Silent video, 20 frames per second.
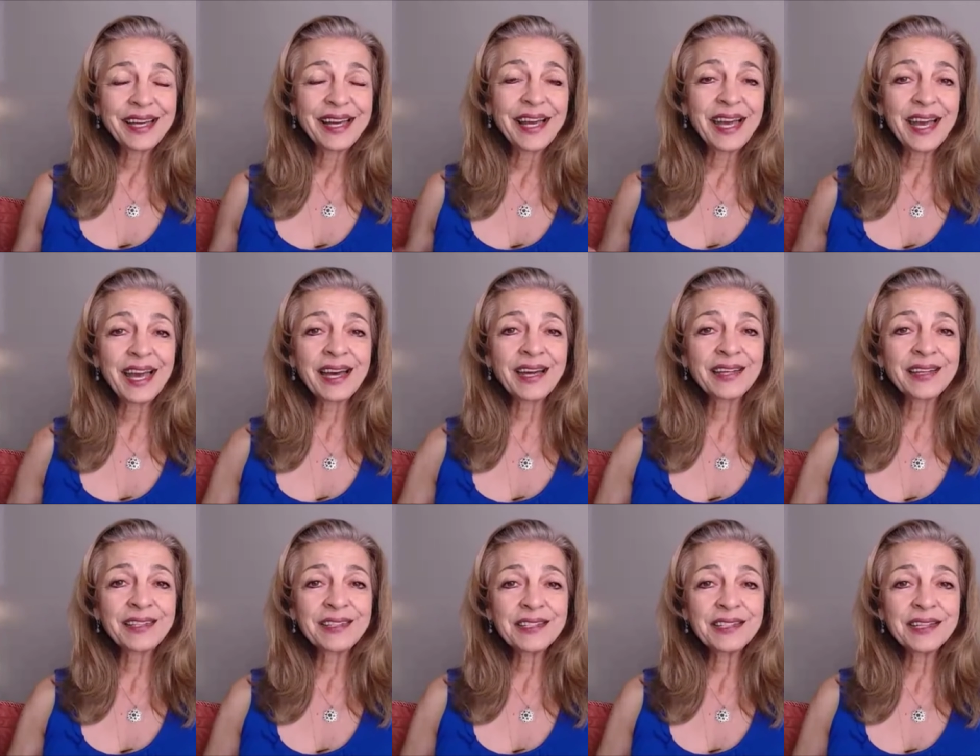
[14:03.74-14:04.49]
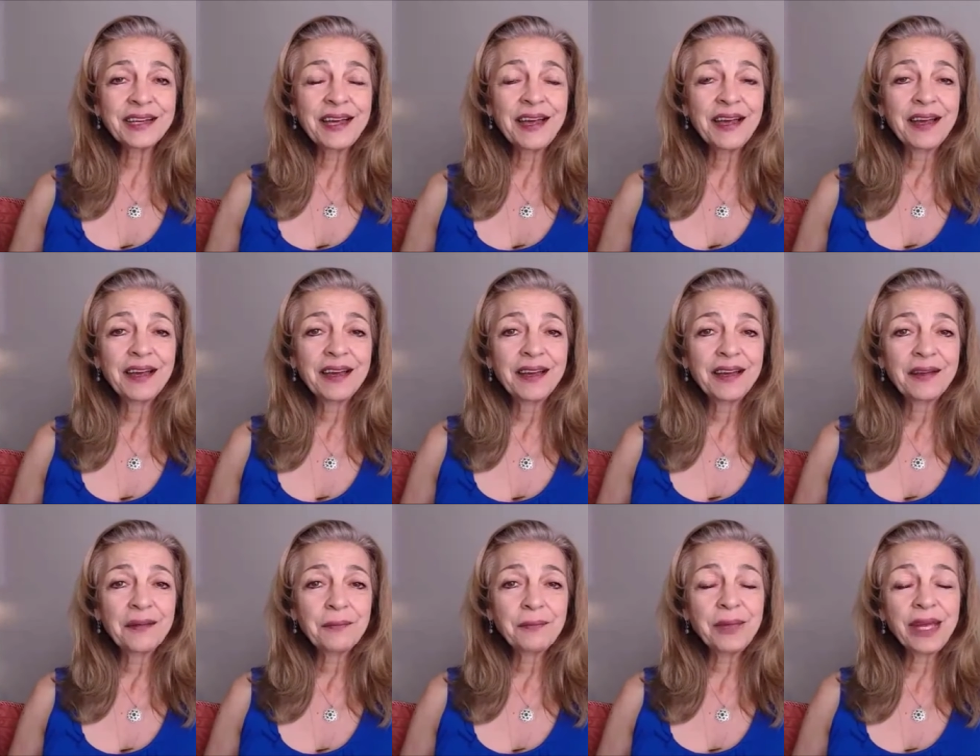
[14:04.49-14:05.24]
and
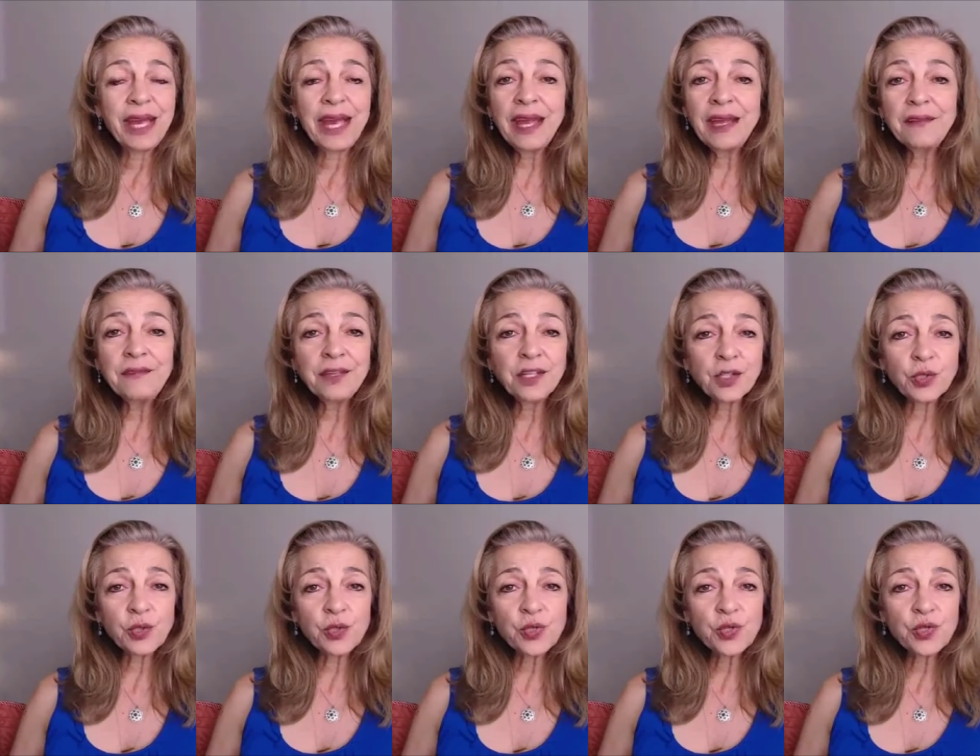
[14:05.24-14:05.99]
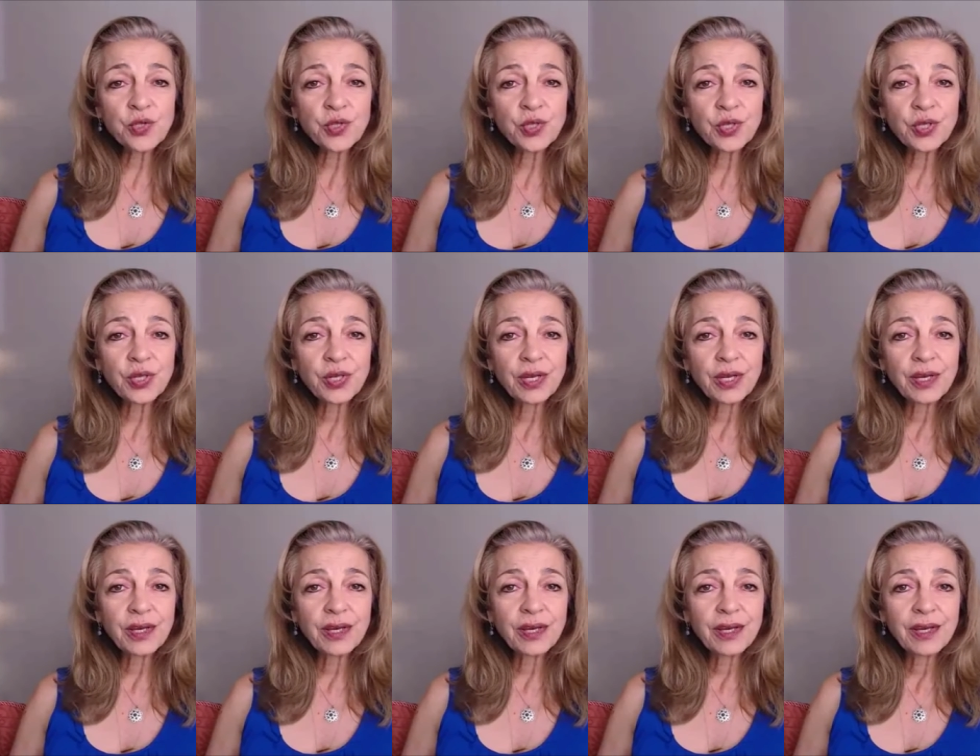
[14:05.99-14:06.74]
behaviors
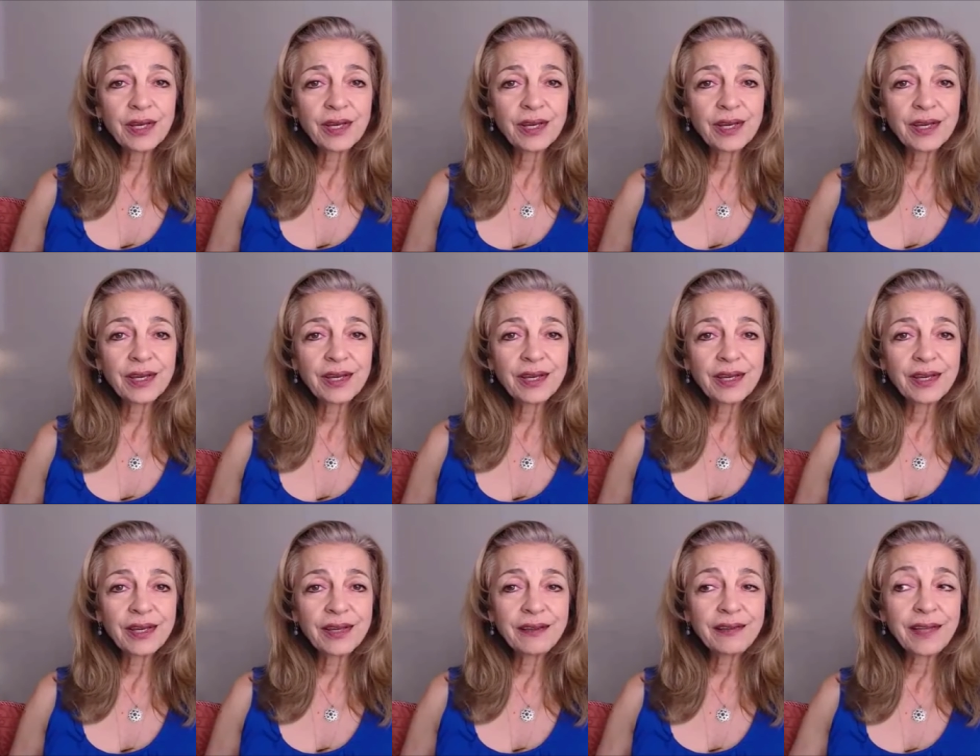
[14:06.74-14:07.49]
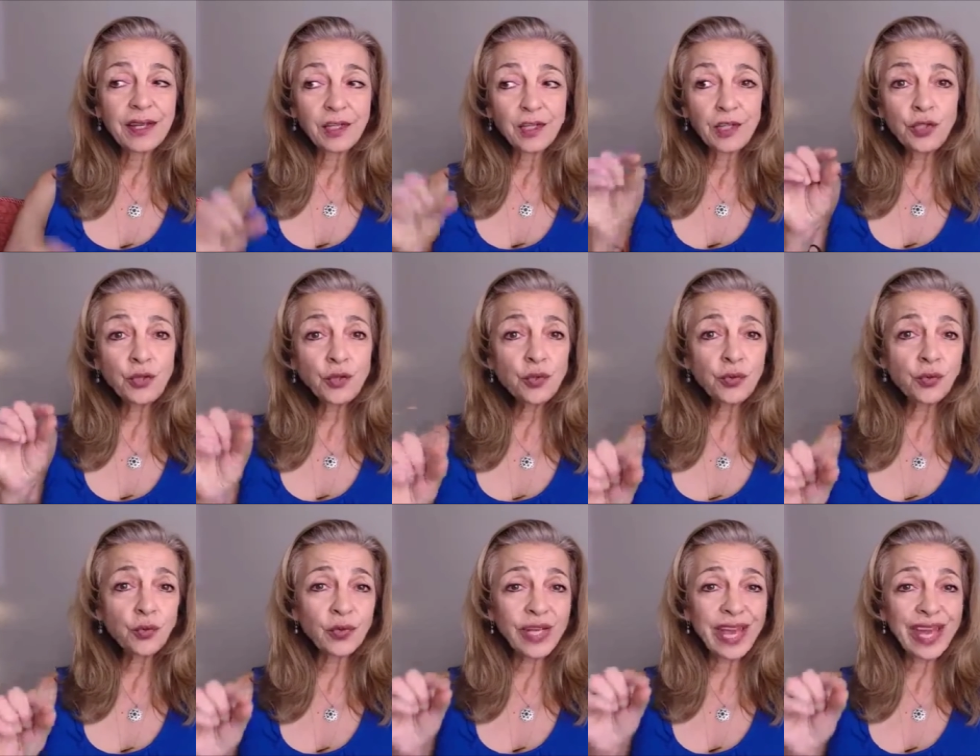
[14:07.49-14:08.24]
that
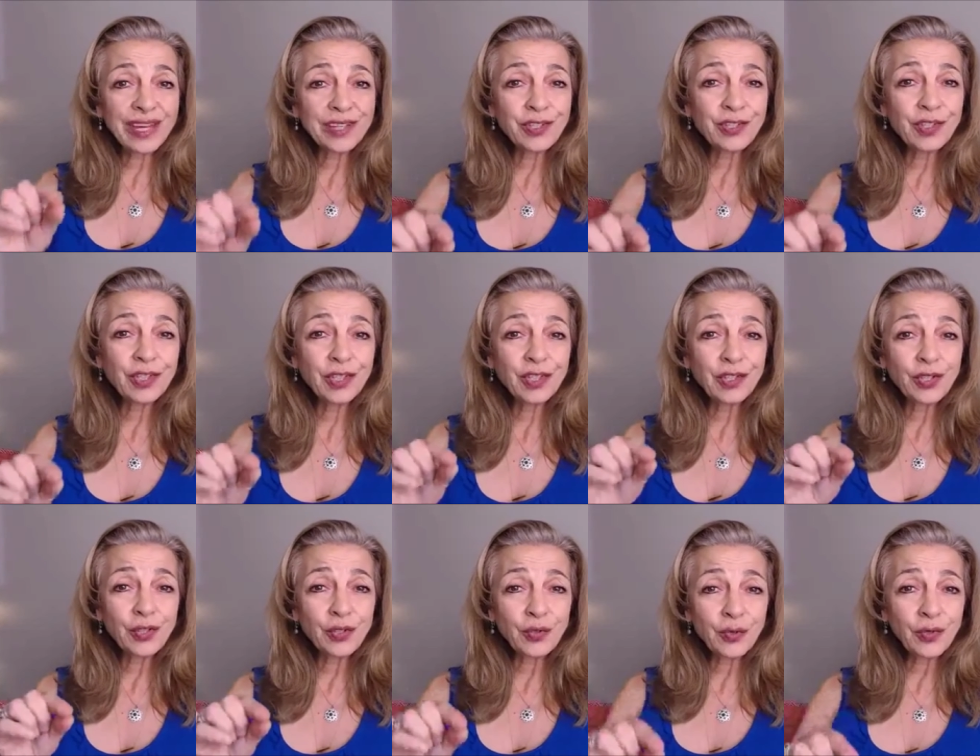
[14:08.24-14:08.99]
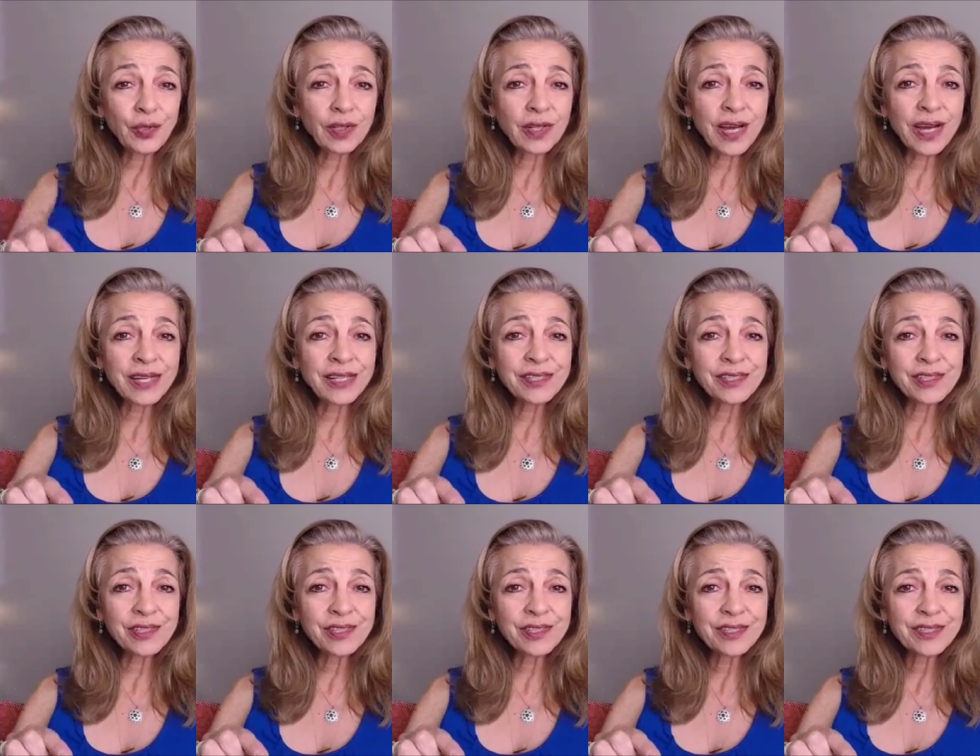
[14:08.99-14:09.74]
you can
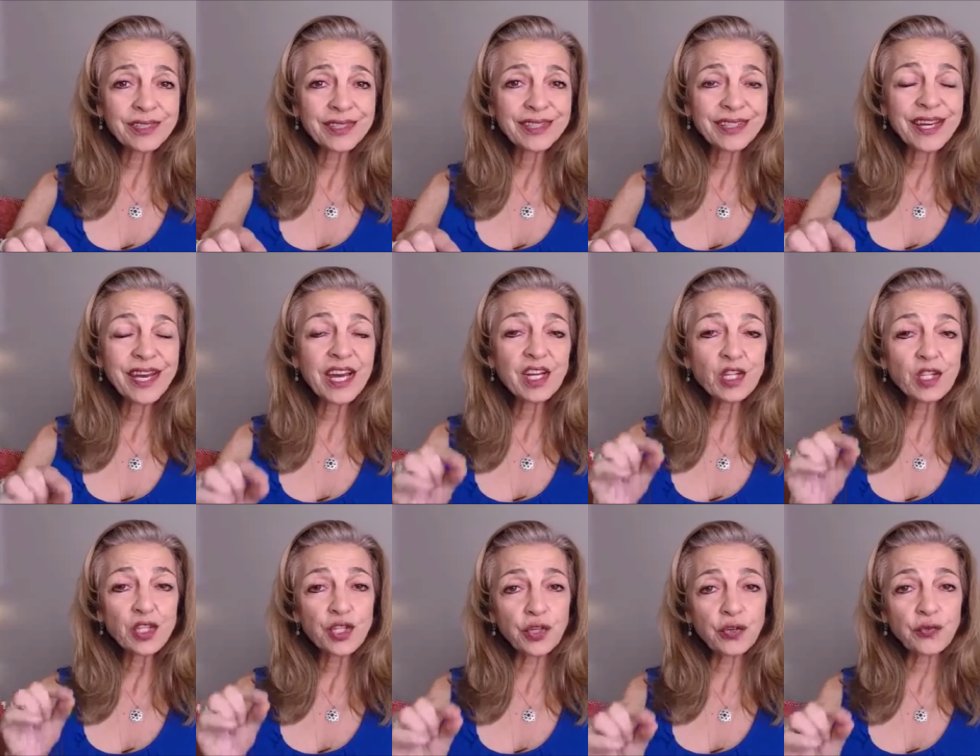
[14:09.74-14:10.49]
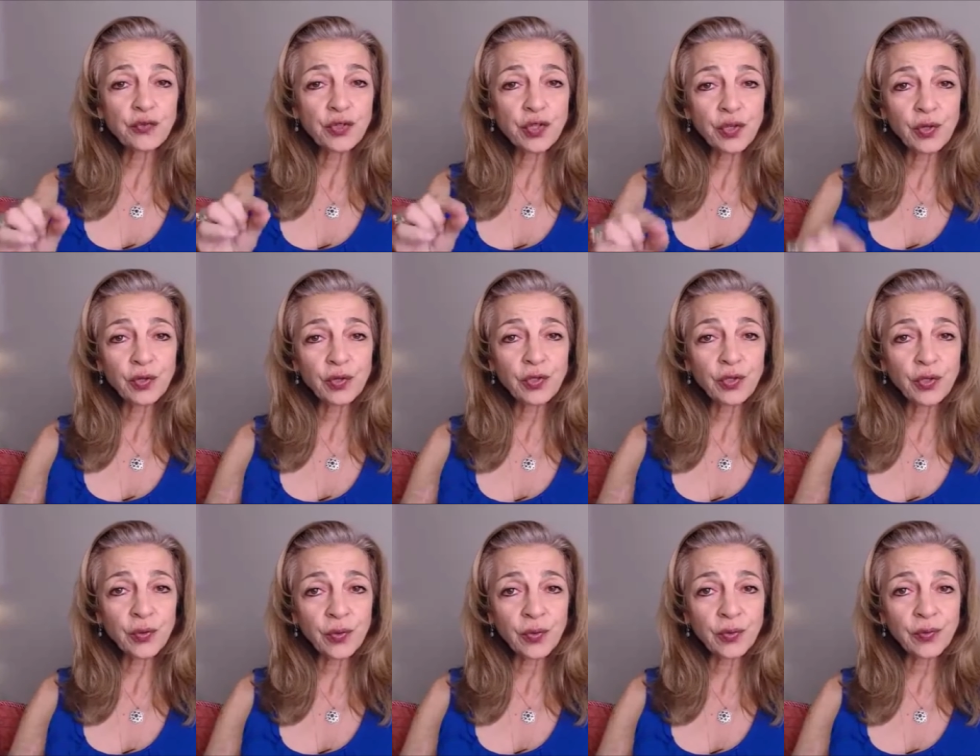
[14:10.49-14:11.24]
utilize and shift it on
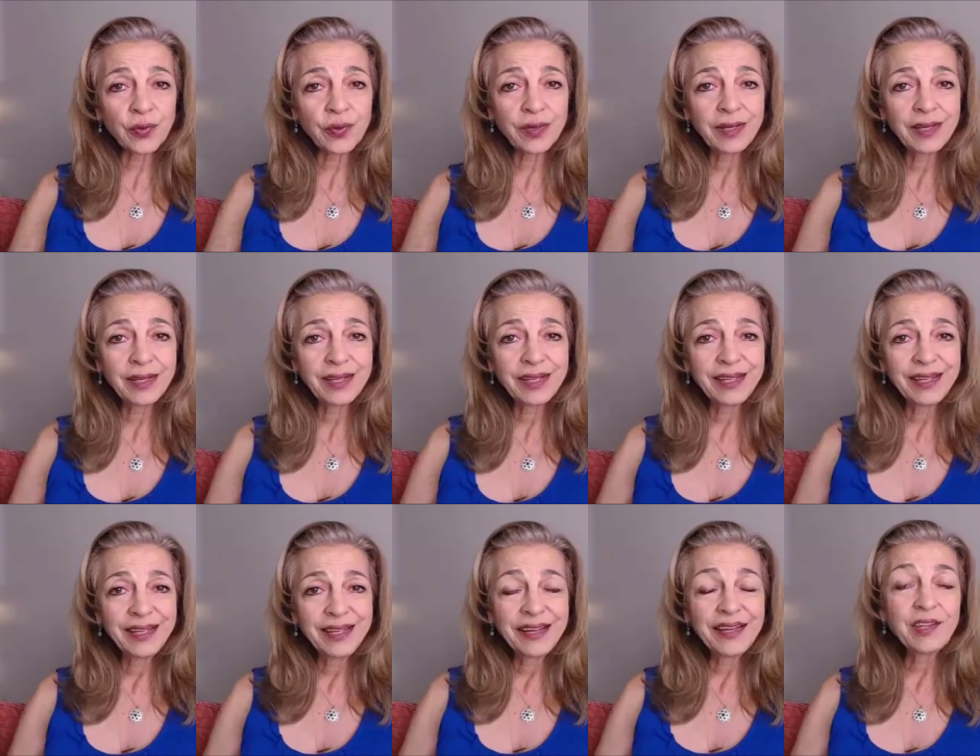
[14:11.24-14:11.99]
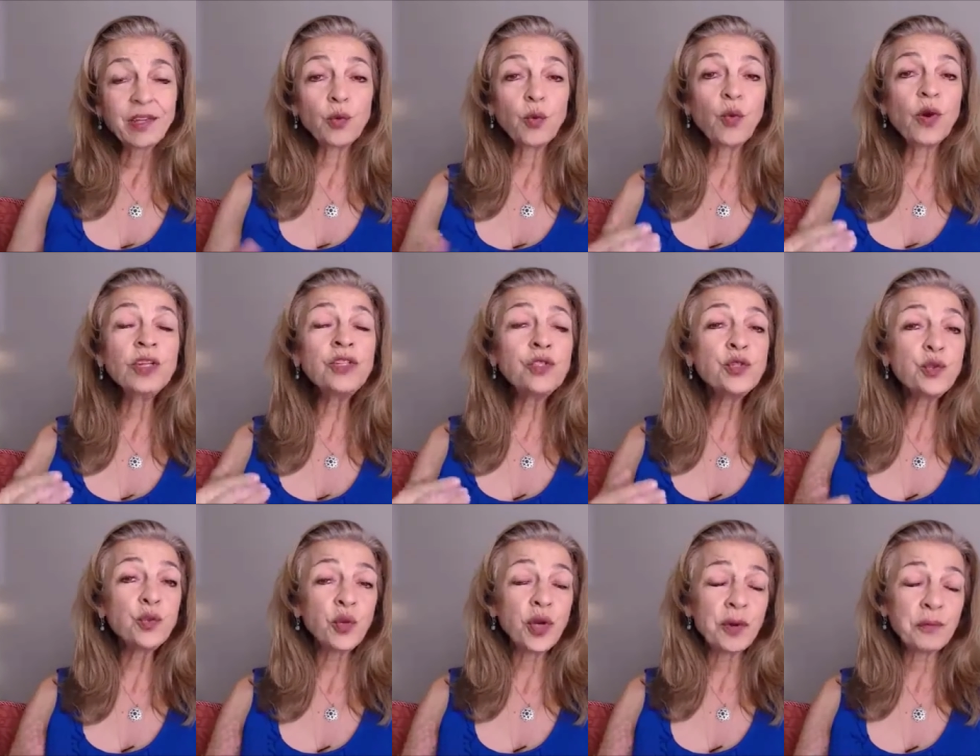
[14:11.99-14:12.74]
your own. And the ones
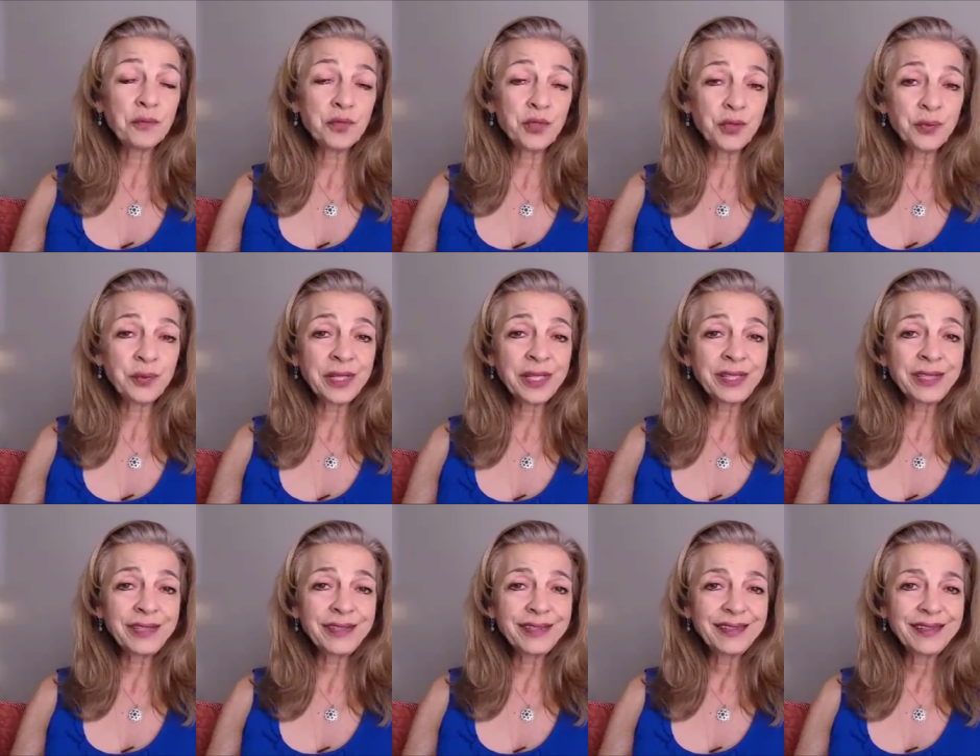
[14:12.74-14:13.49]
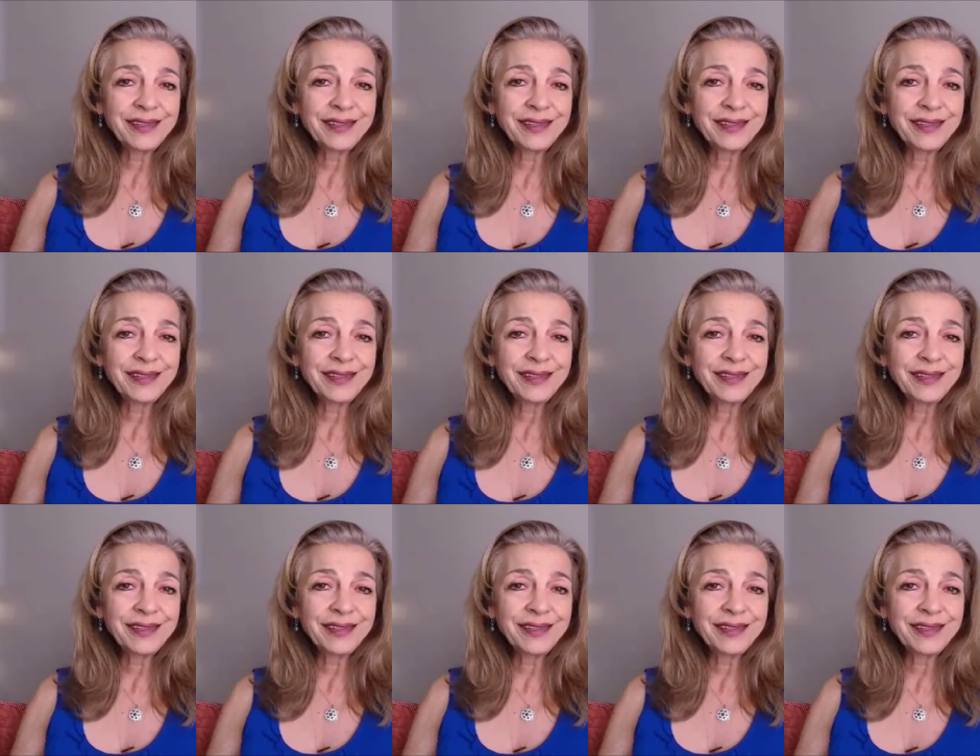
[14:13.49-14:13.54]
who come to me